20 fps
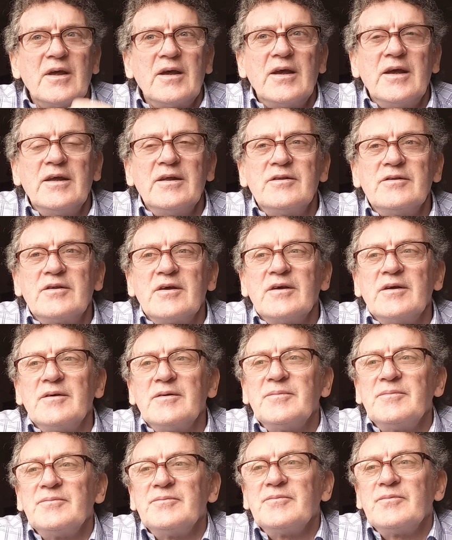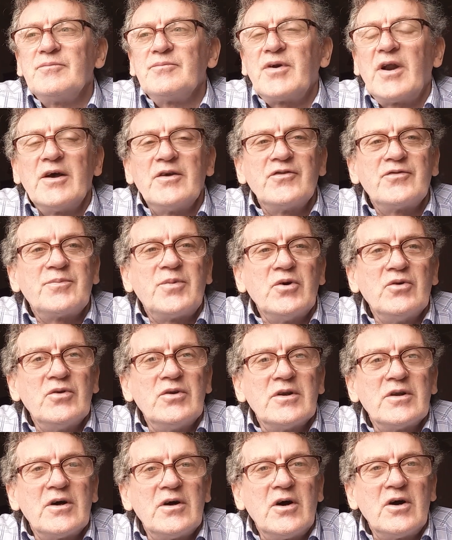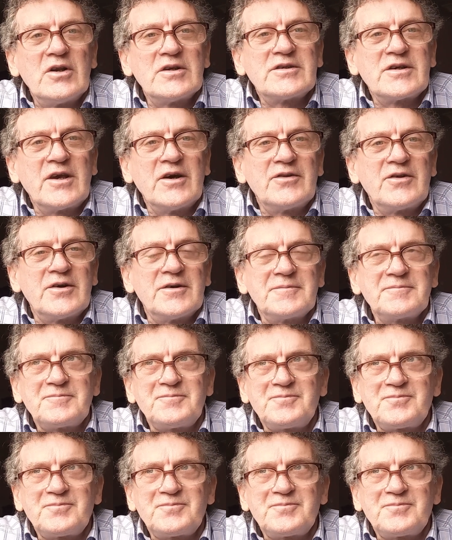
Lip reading: in the prize pool altogether.